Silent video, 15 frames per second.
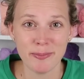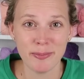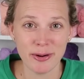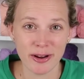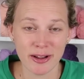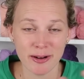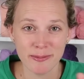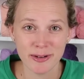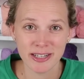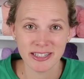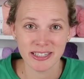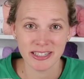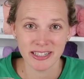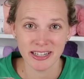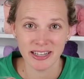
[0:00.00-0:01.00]
put a
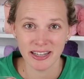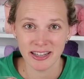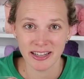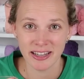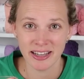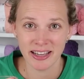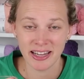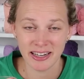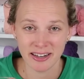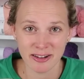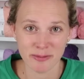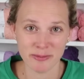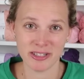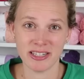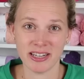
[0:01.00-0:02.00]
comment uh, in the
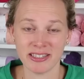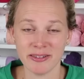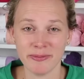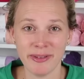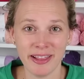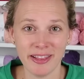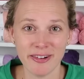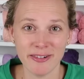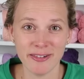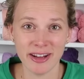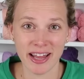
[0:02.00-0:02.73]
comment section below